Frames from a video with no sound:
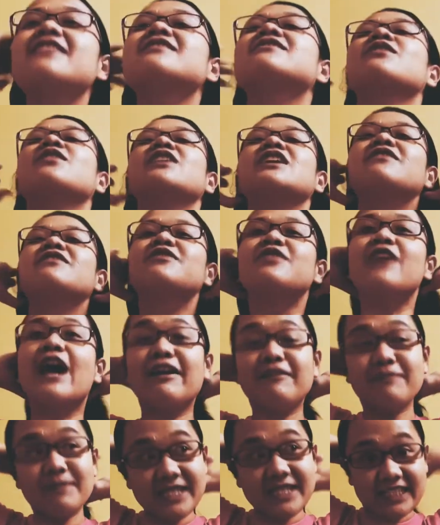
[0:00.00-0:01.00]
So, if you
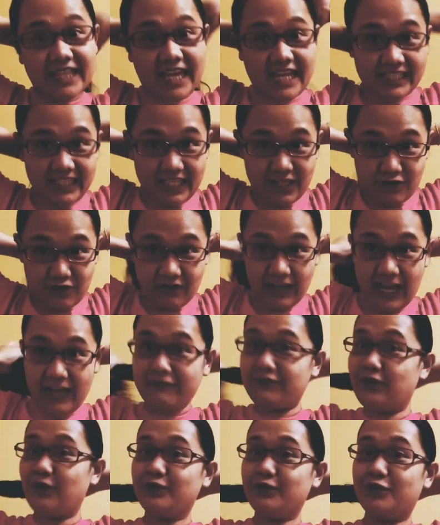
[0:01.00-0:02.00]
have mistakes in your
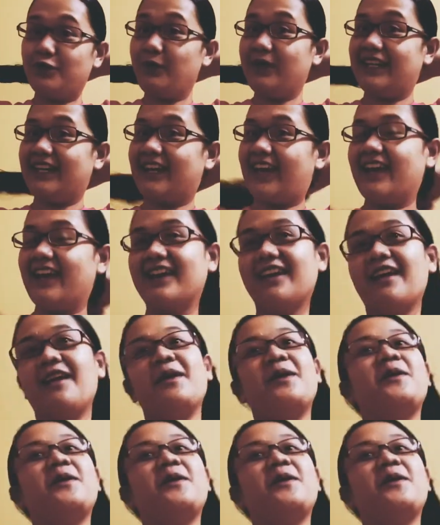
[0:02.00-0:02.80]
life, don't do it again.